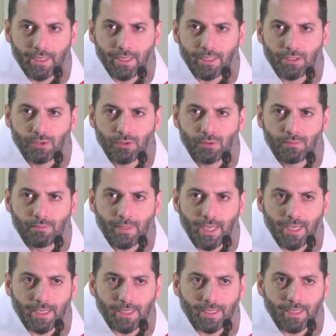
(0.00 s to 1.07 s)
uh, to
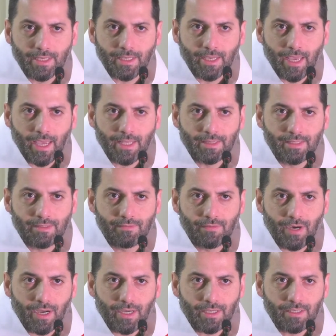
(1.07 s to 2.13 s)
make a
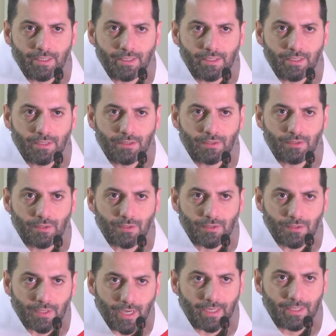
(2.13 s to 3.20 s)
divine
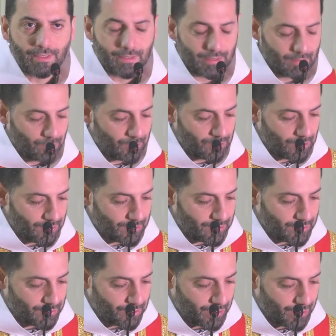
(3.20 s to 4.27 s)
society, which is
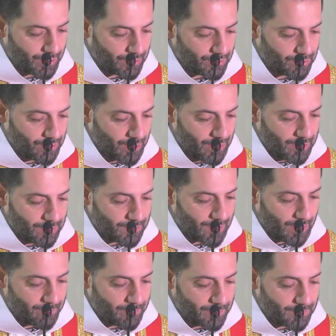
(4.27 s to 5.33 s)
the church,
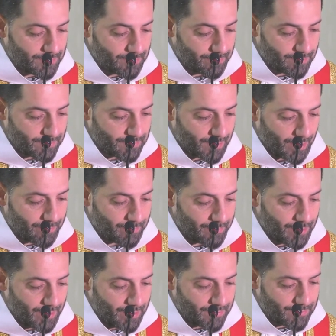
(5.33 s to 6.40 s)

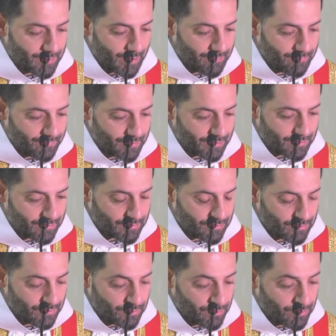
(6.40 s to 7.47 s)

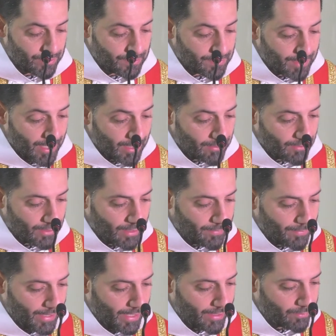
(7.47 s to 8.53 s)
subservient to the secular
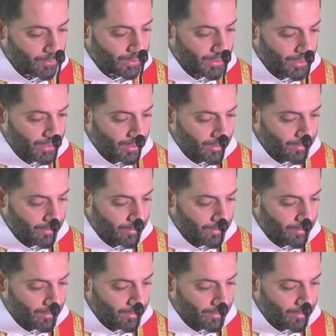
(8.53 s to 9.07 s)
power